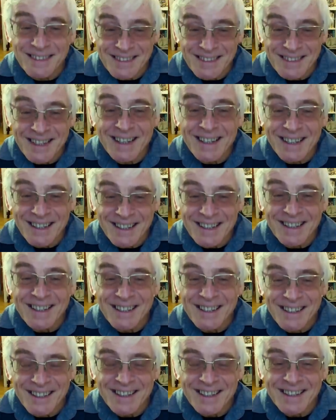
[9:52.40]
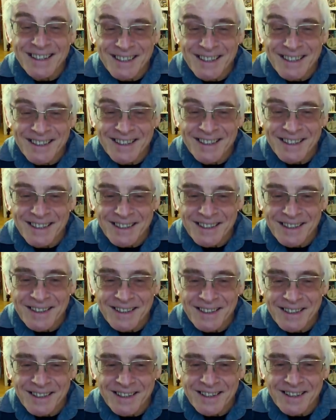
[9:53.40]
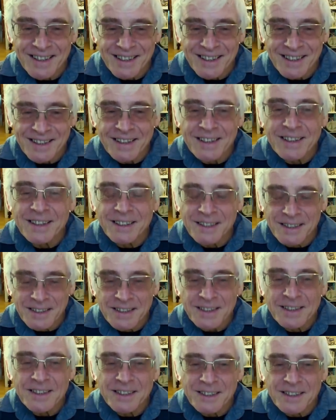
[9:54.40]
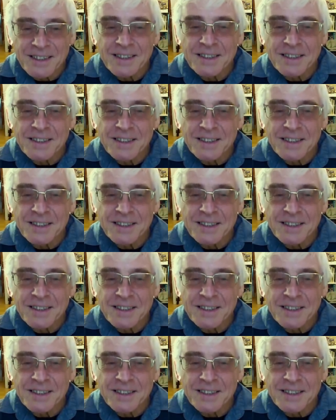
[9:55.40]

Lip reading: This person isn't speaking.